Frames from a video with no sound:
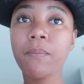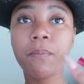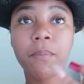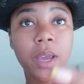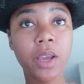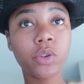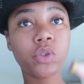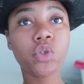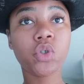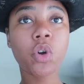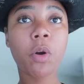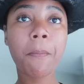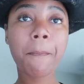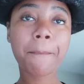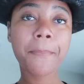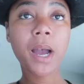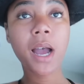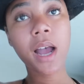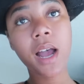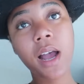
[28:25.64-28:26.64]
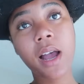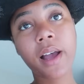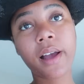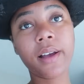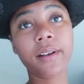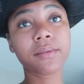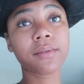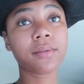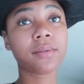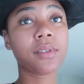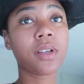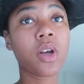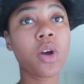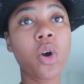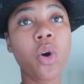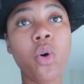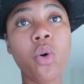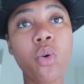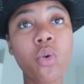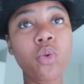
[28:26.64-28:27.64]
Me chumba.
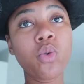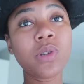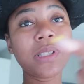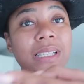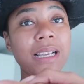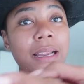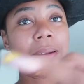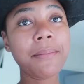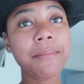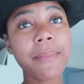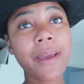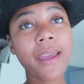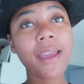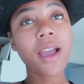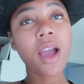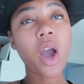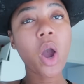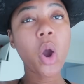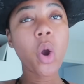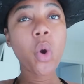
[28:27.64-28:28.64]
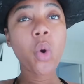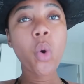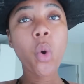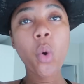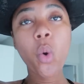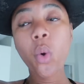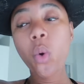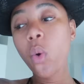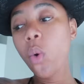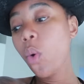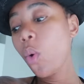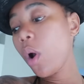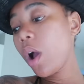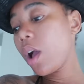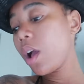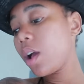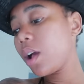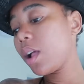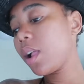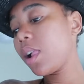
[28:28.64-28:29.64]
Who's it? Me oh.